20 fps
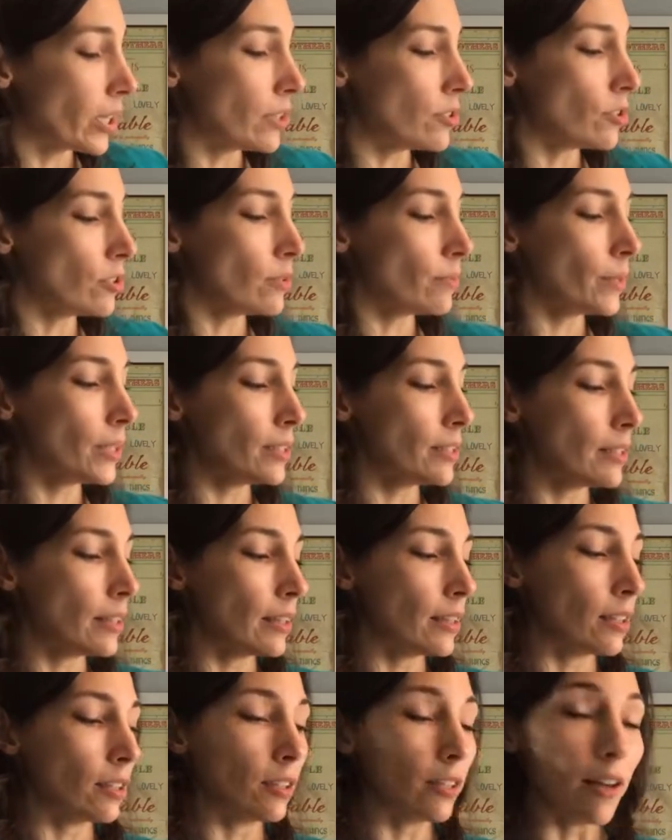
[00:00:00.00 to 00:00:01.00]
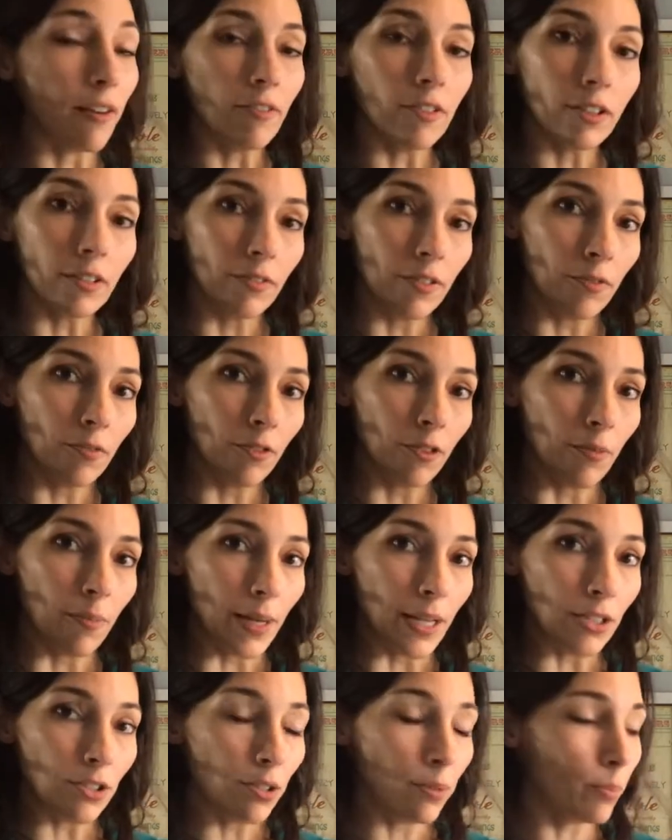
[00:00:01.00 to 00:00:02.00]
It just means that the level of
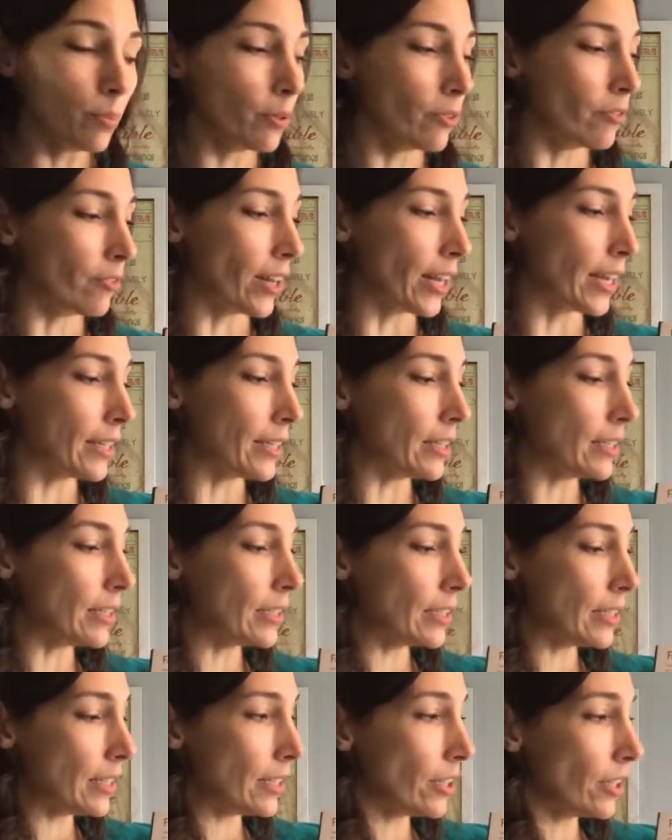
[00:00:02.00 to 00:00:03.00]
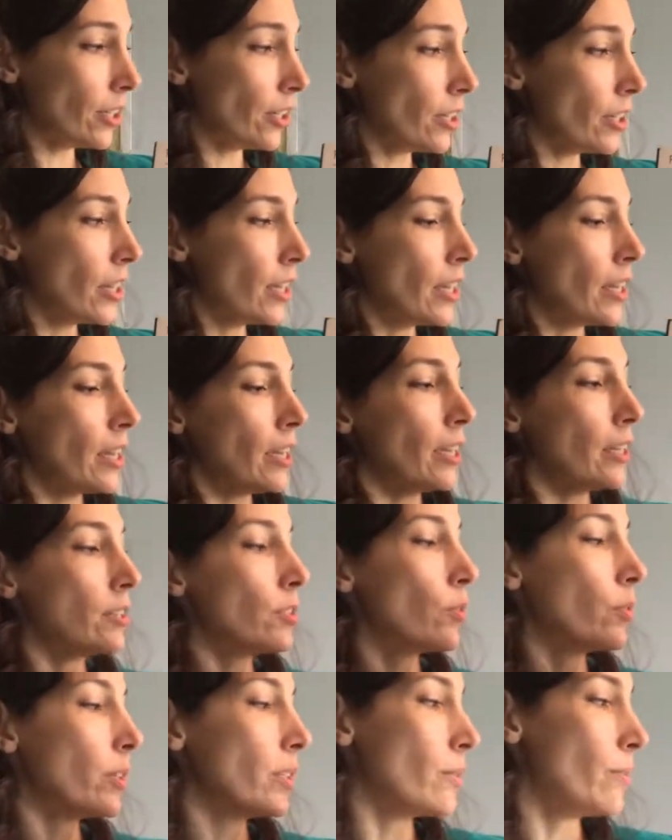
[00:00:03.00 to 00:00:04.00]
information provided in here is
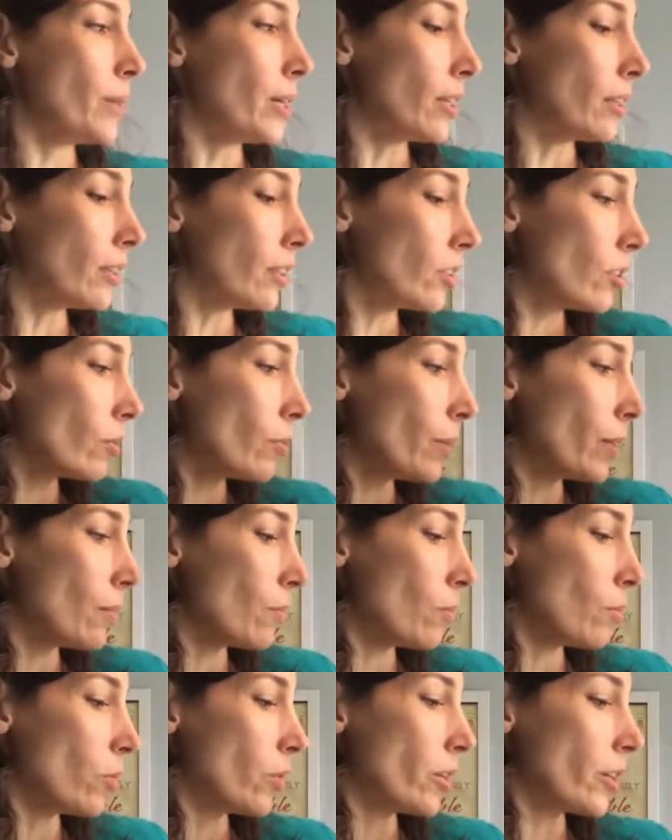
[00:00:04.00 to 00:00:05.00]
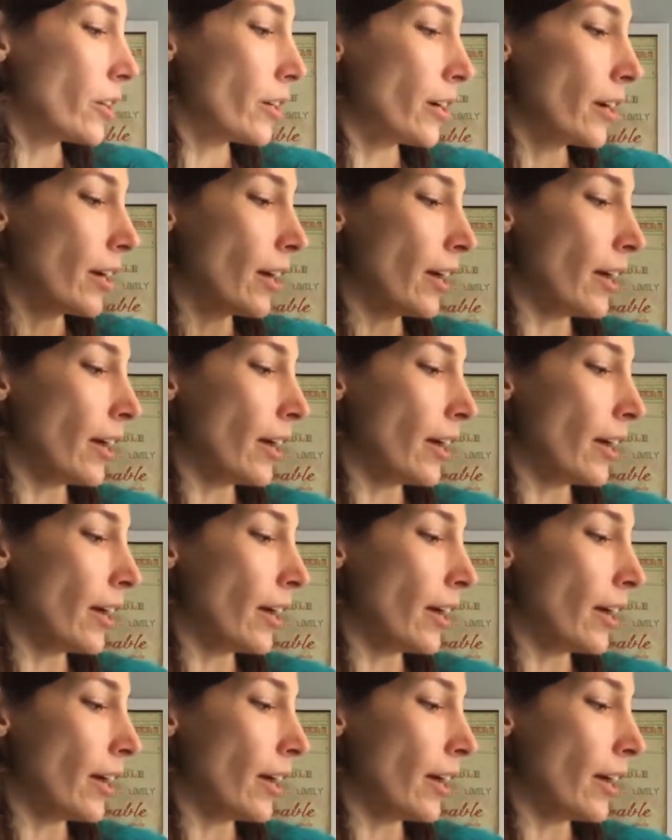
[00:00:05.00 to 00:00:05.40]
going to be a little bit more